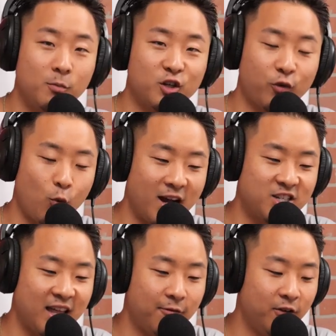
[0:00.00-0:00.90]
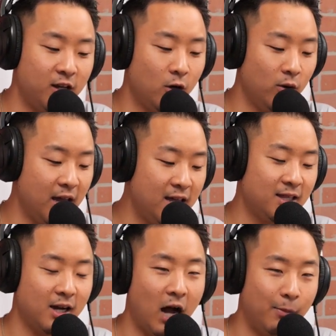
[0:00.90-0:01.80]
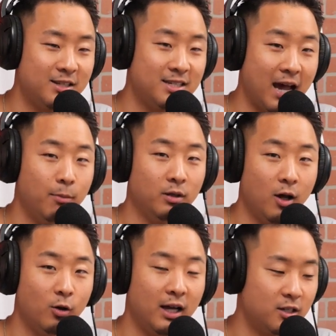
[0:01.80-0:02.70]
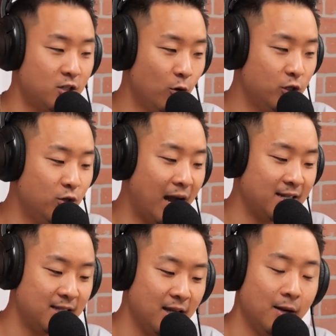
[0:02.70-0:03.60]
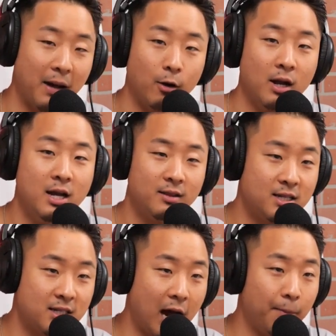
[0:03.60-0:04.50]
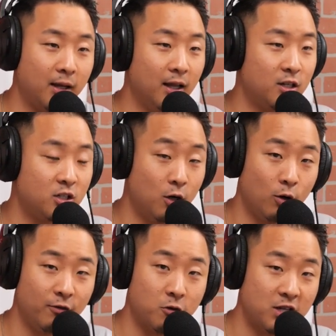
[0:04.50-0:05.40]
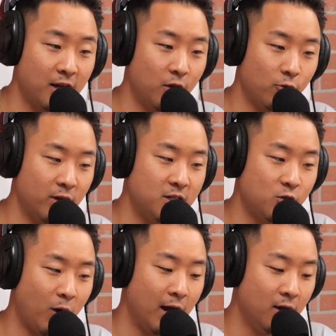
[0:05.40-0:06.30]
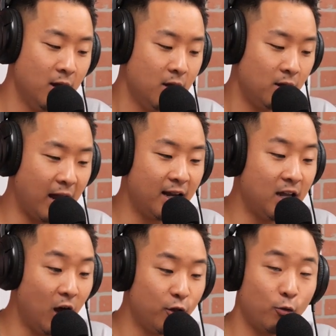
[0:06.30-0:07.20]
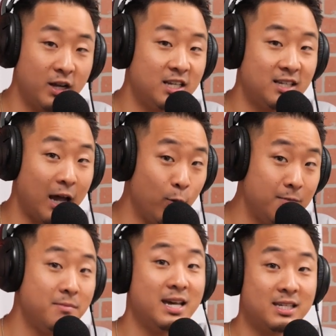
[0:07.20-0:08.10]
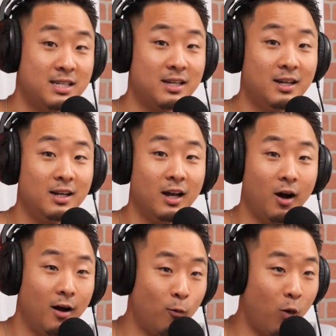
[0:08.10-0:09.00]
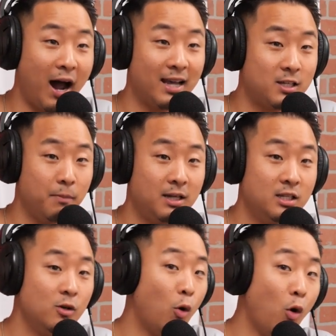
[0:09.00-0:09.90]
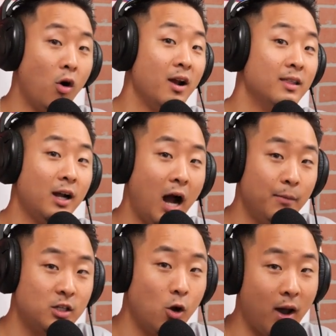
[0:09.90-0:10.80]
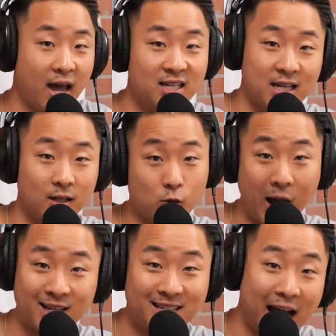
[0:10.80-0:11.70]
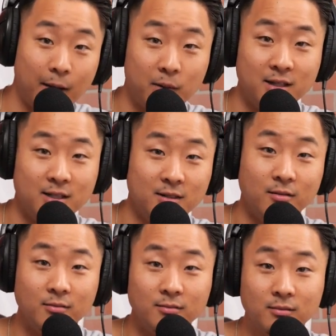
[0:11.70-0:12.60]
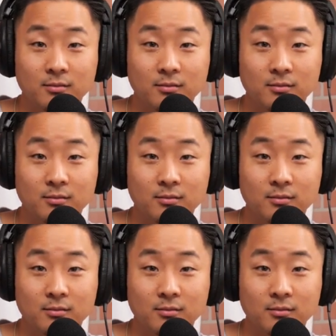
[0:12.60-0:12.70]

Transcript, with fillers: so much for watching that video. In the comments down below, let us know what you guys think about this topic. Let us know if there's any of the reasons why, any other reasons that we missed on why it's a big deal. Or in the comments, go ahead and tell us why it's not a big deal.